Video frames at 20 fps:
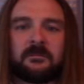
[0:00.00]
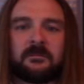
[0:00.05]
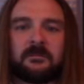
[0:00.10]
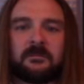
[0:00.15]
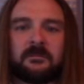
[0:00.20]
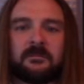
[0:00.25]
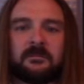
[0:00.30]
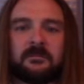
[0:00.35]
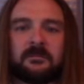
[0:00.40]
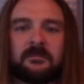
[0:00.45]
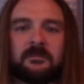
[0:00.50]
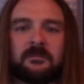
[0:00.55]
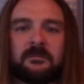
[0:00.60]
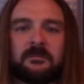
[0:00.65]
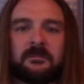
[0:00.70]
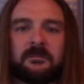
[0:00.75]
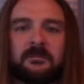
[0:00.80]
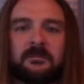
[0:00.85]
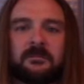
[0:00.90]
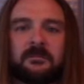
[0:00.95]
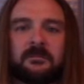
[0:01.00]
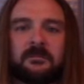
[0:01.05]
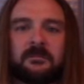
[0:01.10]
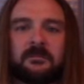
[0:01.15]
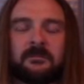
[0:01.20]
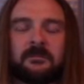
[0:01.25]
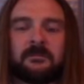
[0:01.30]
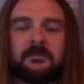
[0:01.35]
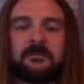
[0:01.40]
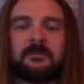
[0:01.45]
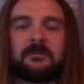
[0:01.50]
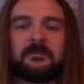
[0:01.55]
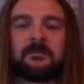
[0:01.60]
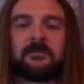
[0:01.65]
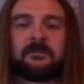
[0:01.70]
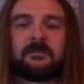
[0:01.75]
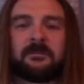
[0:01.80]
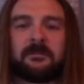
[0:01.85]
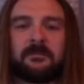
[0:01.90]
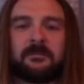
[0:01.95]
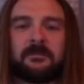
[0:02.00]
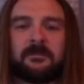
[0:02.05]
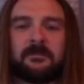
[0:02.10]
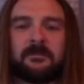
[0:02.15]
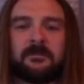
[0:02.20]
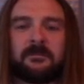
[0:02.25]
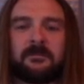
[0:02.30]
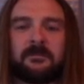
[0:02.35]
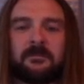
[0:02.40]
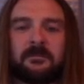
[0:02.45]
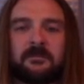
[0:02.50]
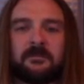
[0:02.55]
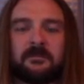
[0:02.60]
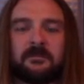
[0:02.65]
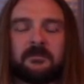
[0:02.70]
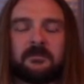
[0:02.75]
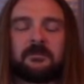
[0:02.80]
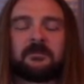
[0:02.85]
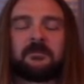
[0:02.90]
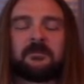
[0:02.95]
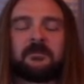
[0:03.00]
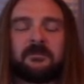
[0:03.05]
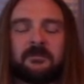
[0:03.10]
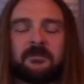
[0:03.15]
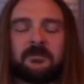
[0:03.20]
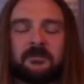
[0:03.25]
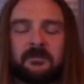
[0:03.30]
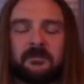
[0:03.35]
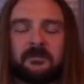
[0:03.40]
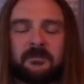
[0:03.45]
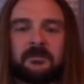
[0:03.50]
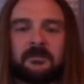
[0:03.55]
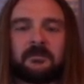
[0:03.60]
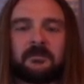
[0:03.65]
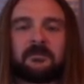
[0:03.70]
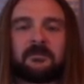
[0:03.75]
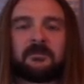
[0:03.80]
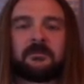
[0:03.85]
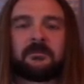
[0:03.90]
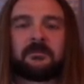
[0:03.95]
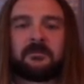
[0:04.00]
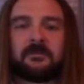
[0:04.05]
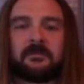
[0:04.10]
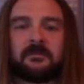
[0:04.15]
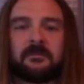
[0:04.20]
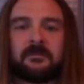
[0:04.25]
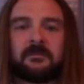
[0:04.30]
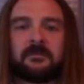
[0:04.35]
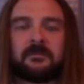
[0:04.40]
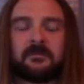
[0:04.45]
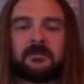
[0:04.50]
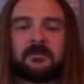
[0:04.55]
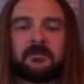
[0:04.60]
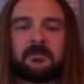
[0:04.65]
(not speaking)